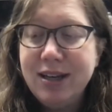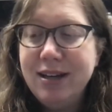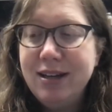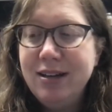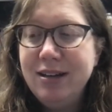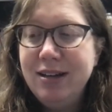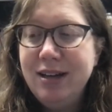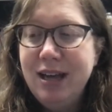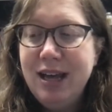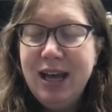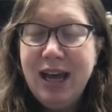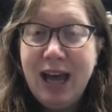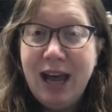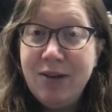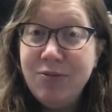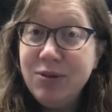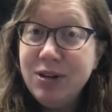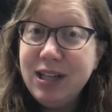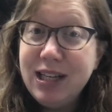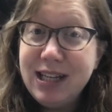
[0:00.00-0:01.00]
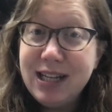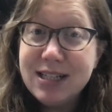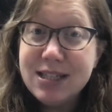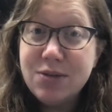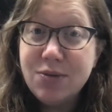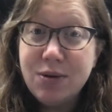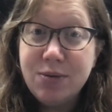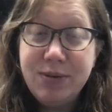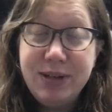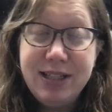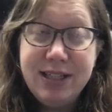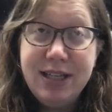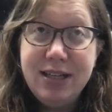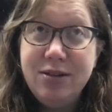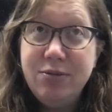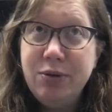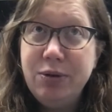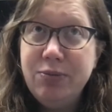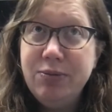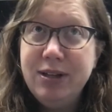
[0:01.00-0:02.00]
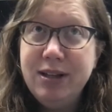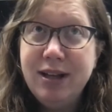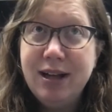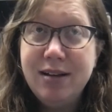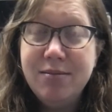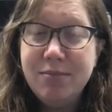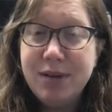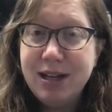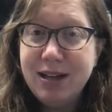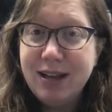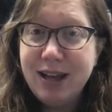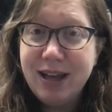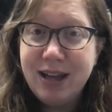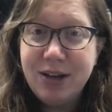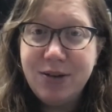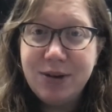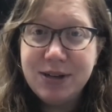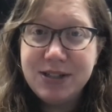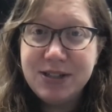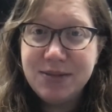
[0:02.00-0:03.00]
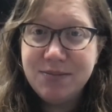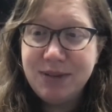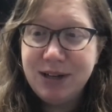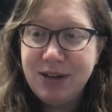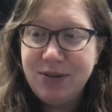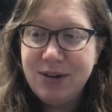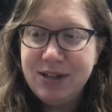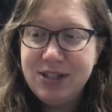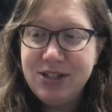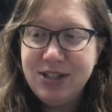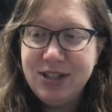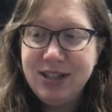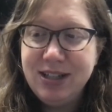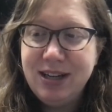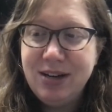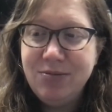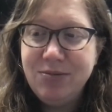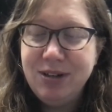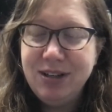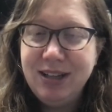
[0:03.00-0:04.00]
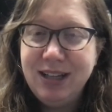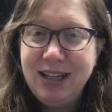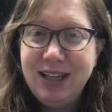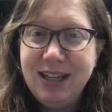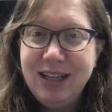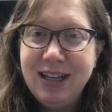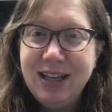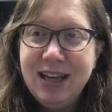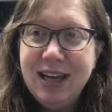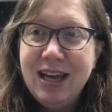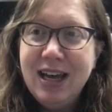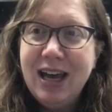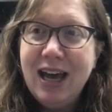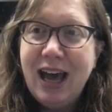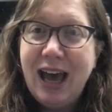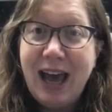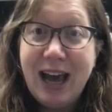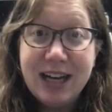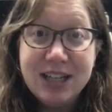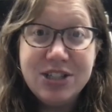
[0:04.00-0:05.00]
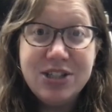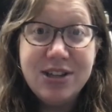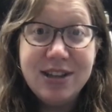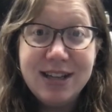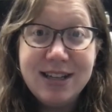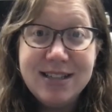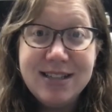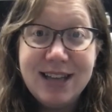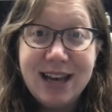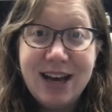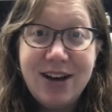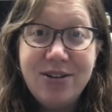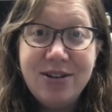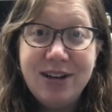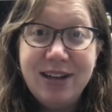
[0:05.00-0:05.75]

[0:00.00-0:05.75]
And really, that's what we did. We went line by line, question by question, and really hashed things out.